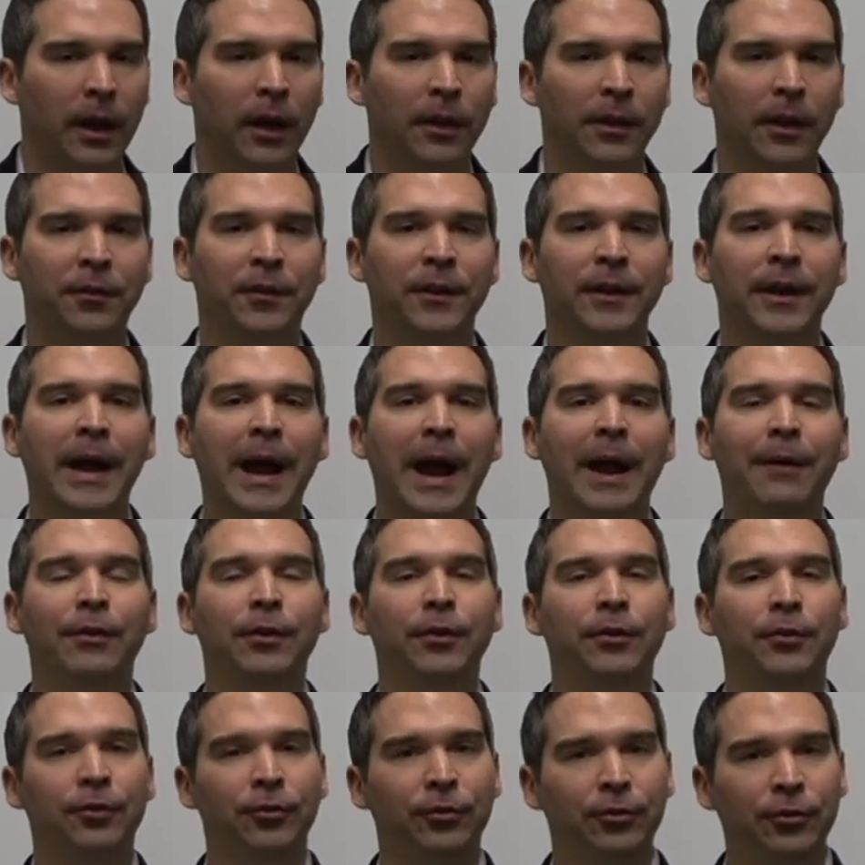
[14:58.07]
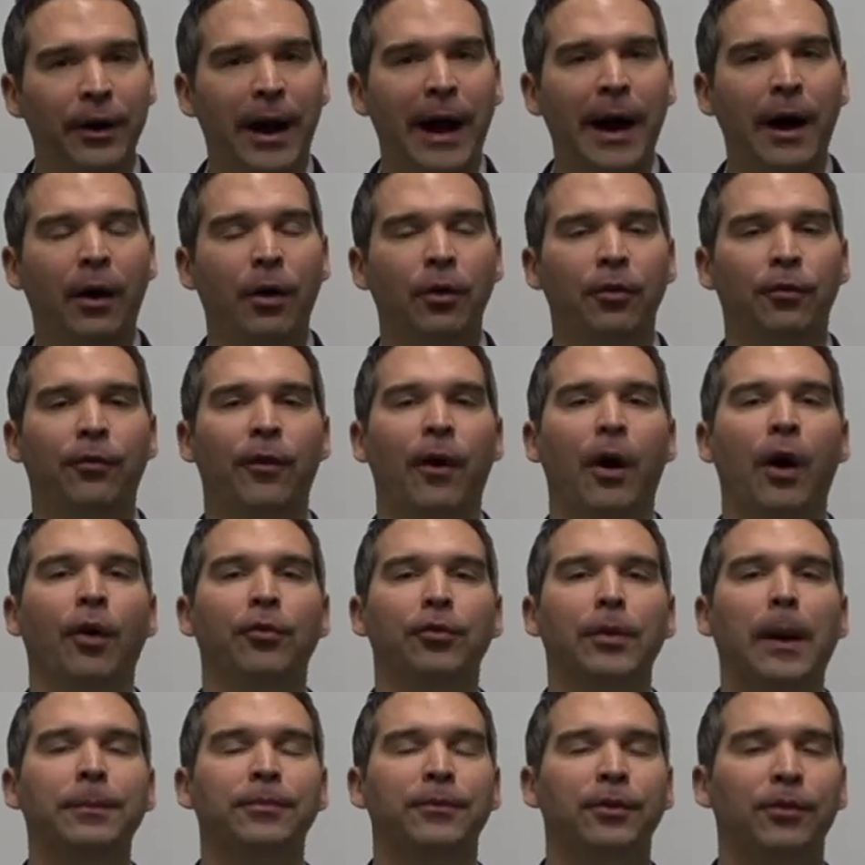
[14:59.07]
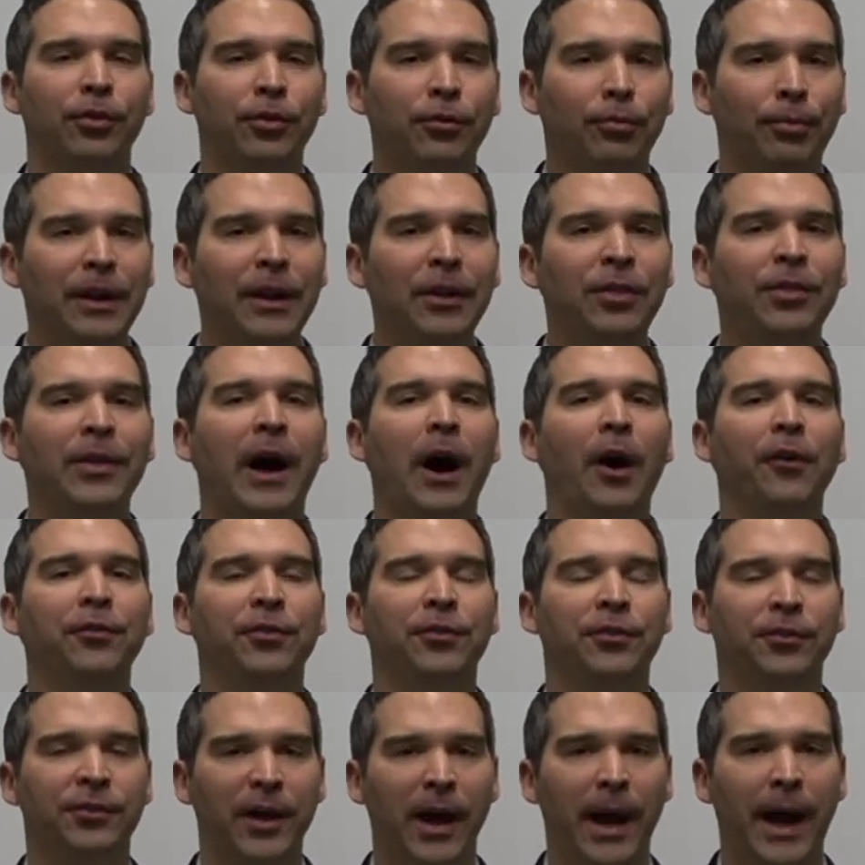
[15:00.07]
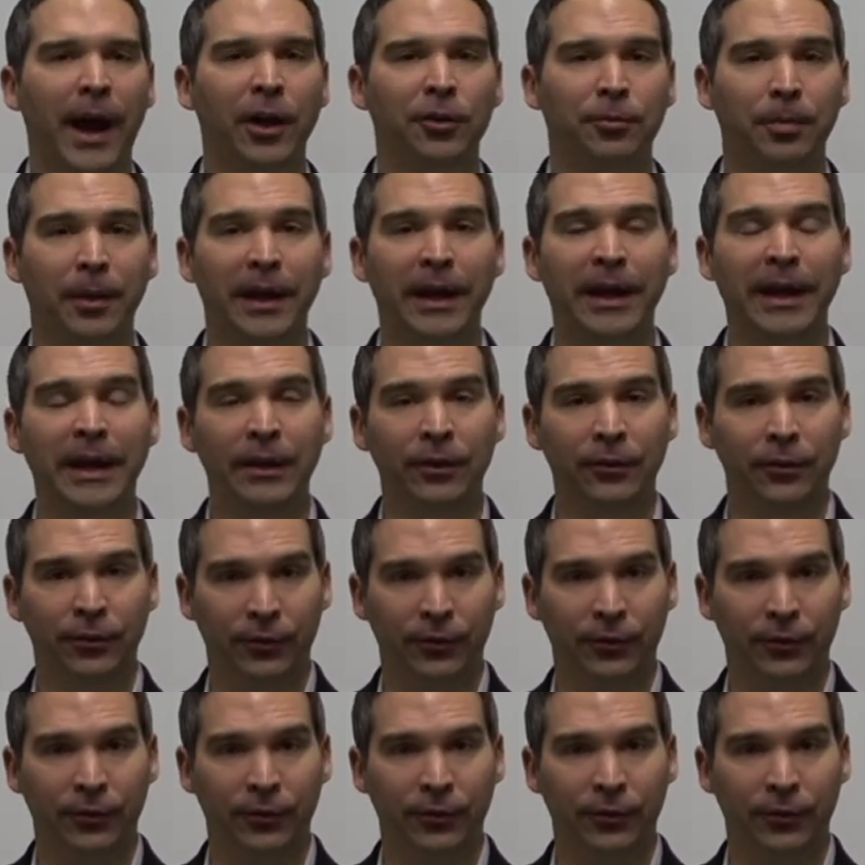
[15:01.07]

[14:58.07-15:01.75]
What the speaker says: that the average child falls up to 3,000 times by age